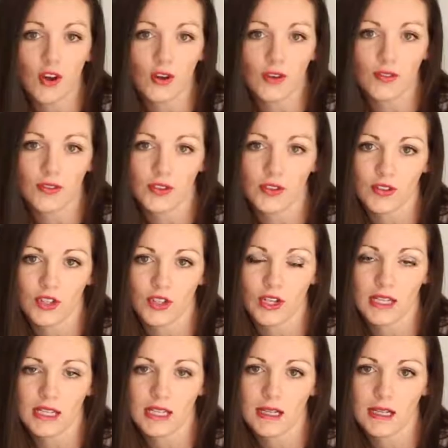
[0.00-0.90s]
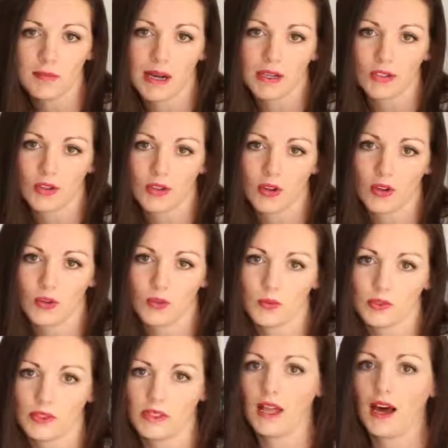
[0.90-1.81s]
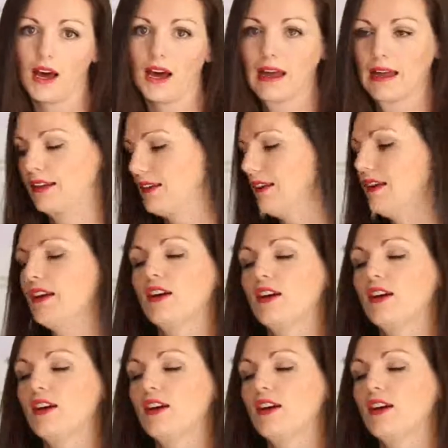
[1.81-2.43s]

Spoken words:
of the journey, my dog would lie